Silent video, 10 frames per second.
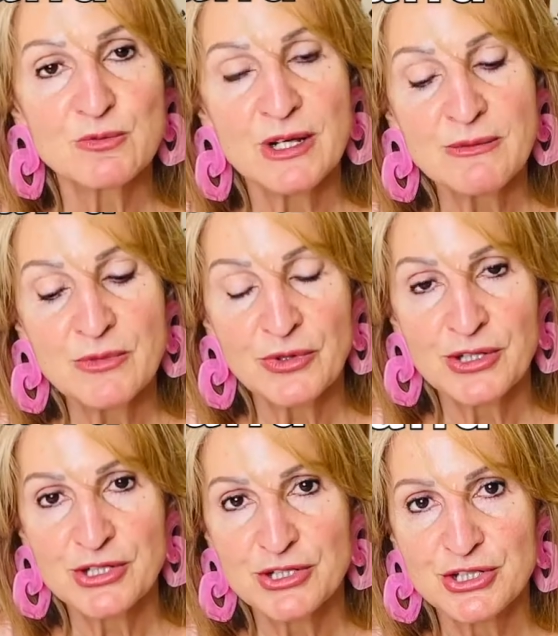one more
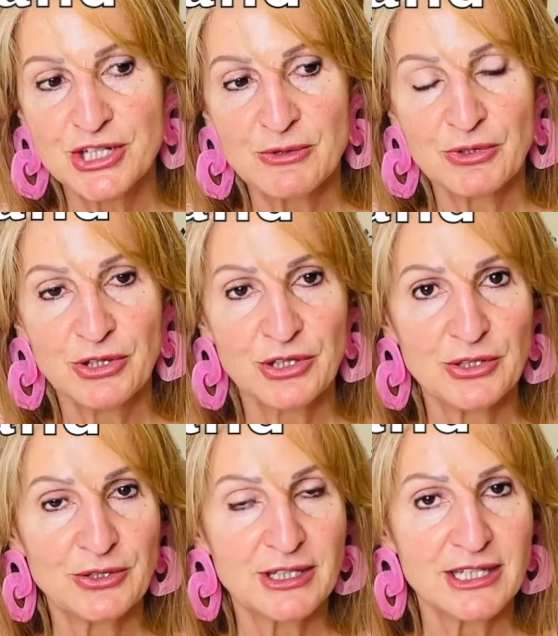thing to share with
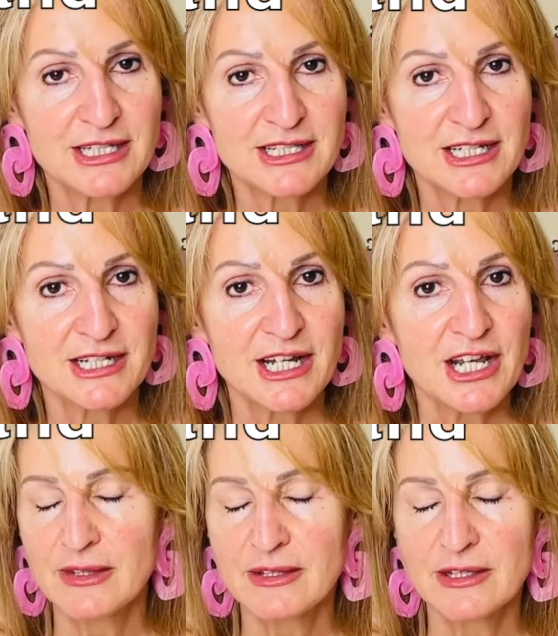you is that
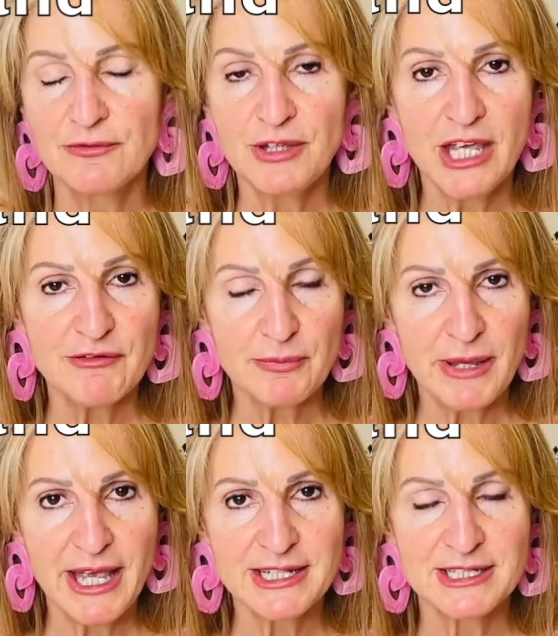if you have a
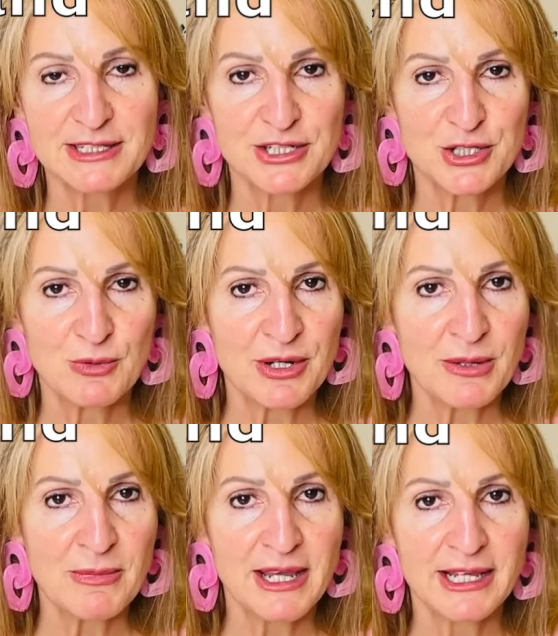pattern that you want to
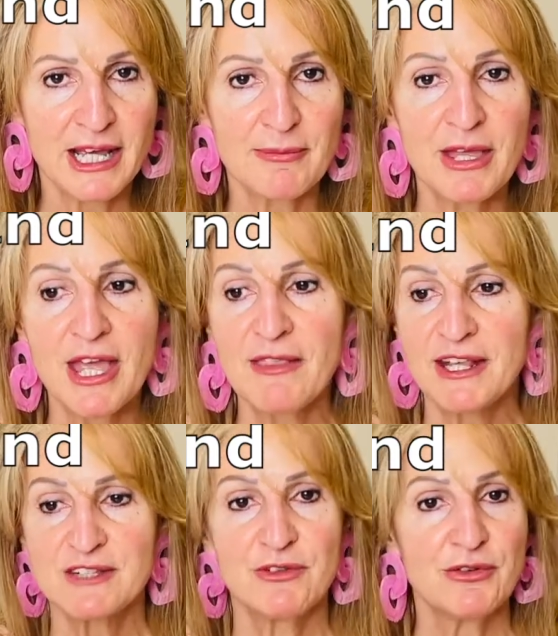make up
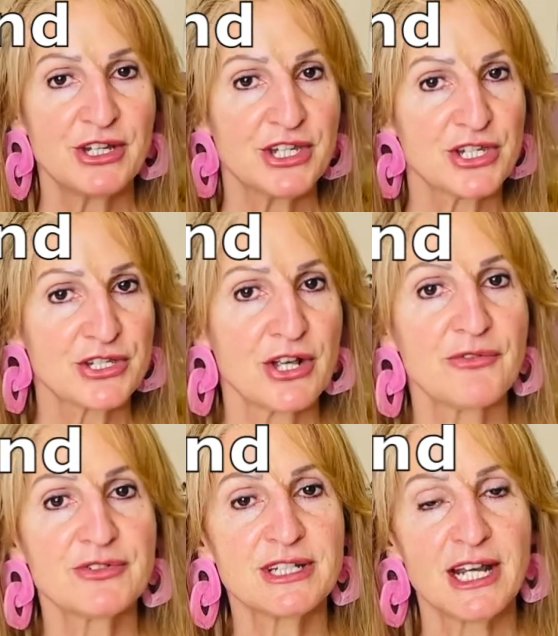that's very
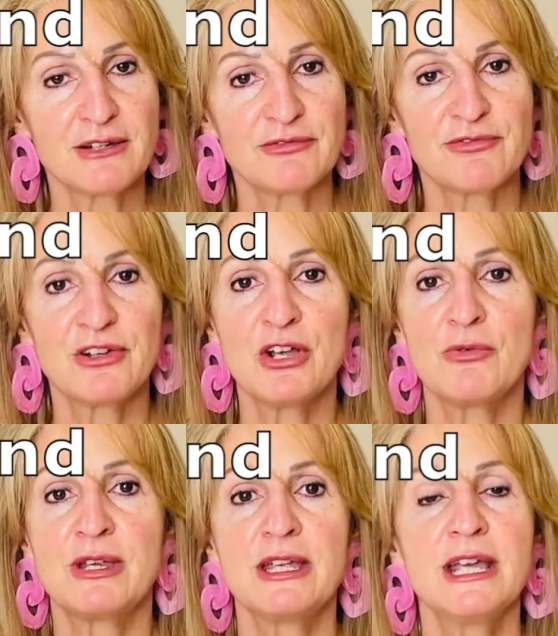soft and
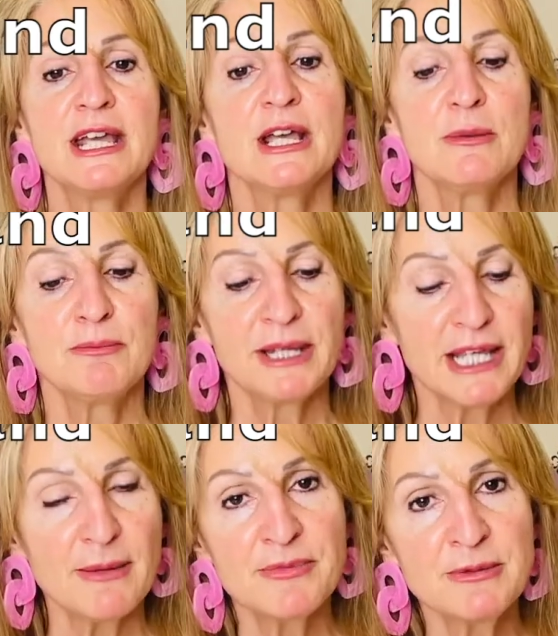flowy, pick
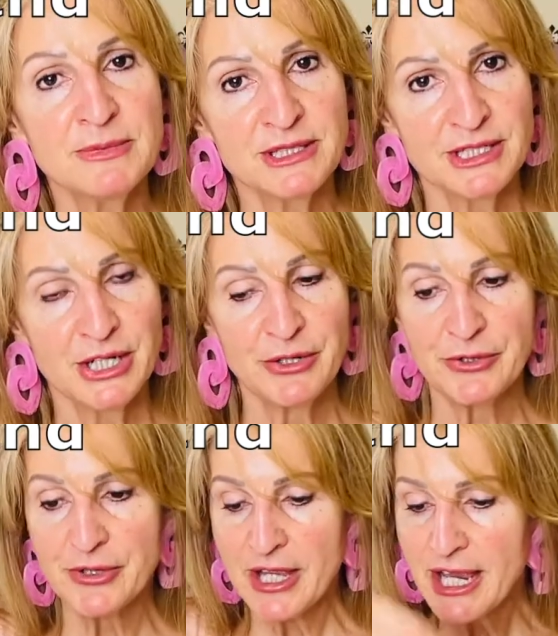up the
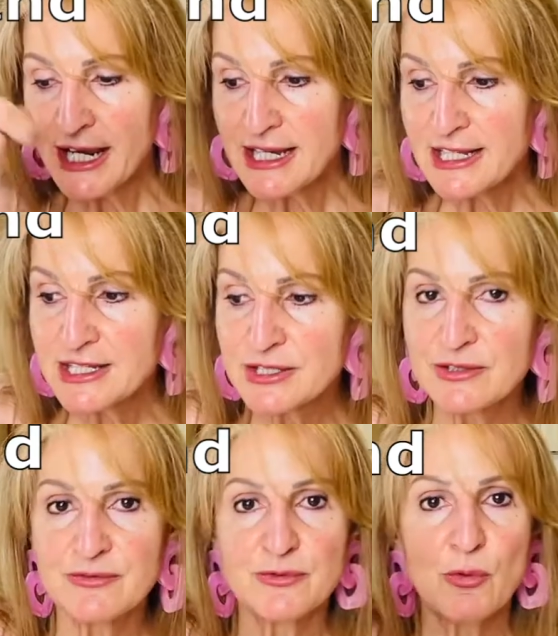material and sort
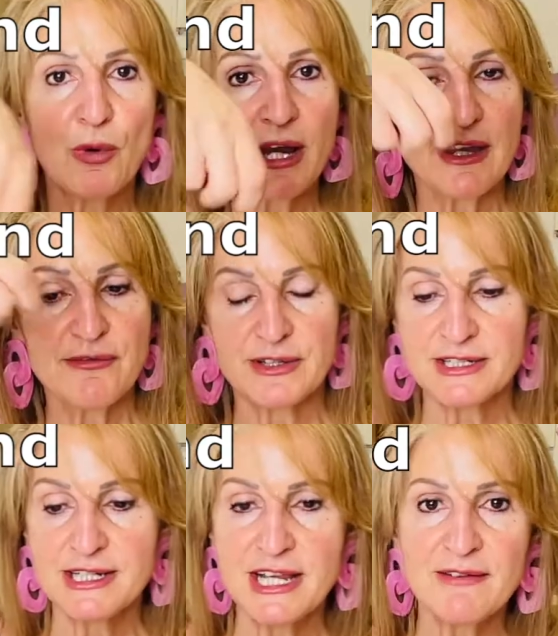of wave it
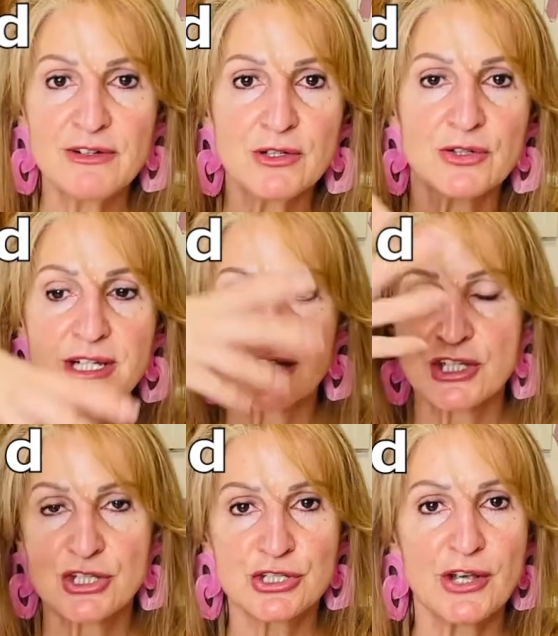and have a look. Is it
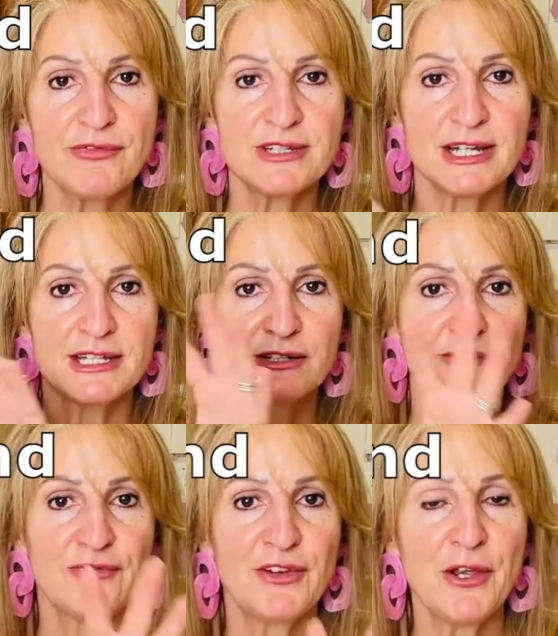soft and is
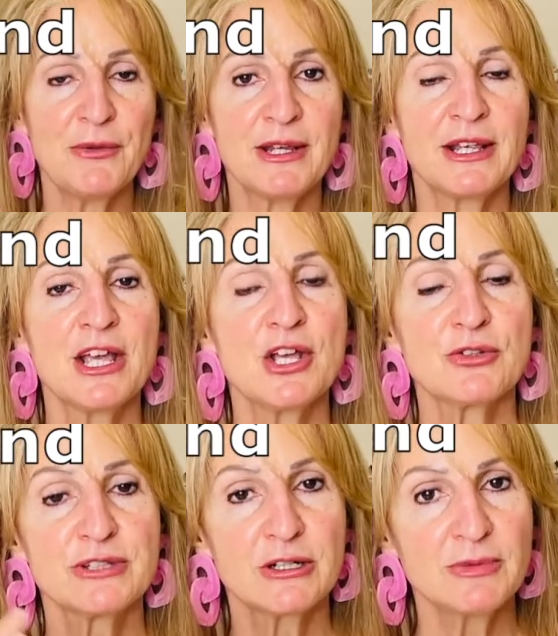it flowing? Because
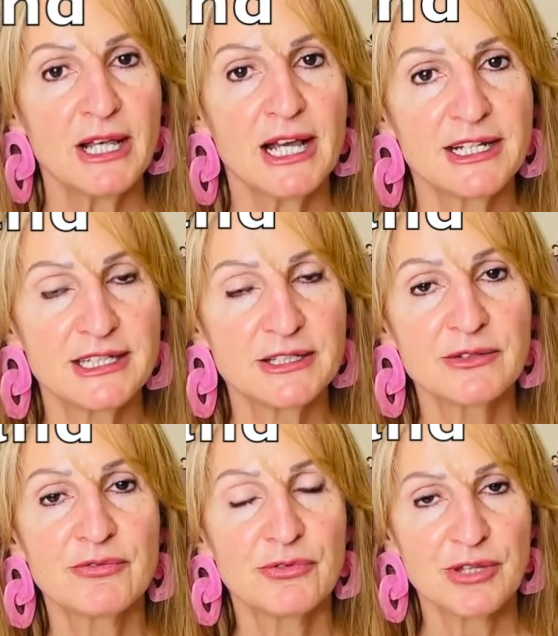that'll be ideal
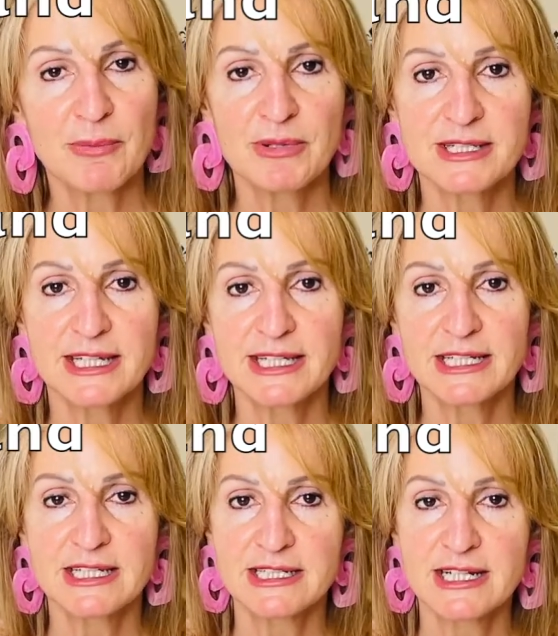for that
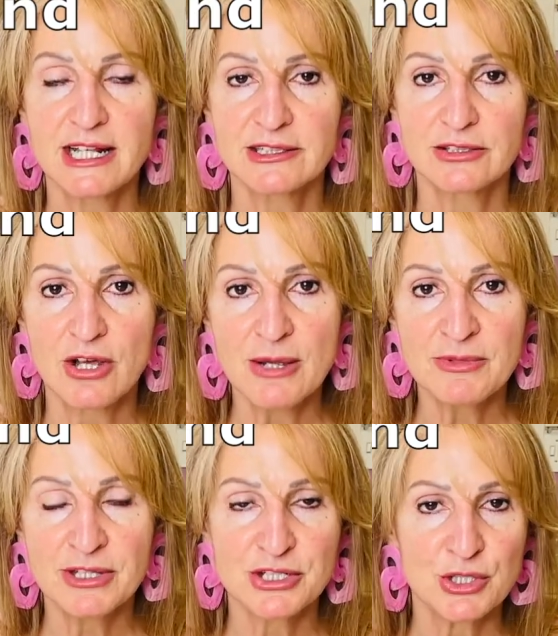particular style garment
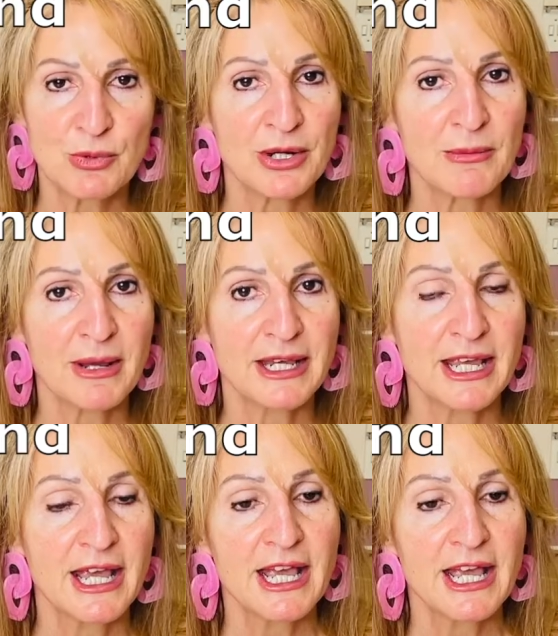that you want to make.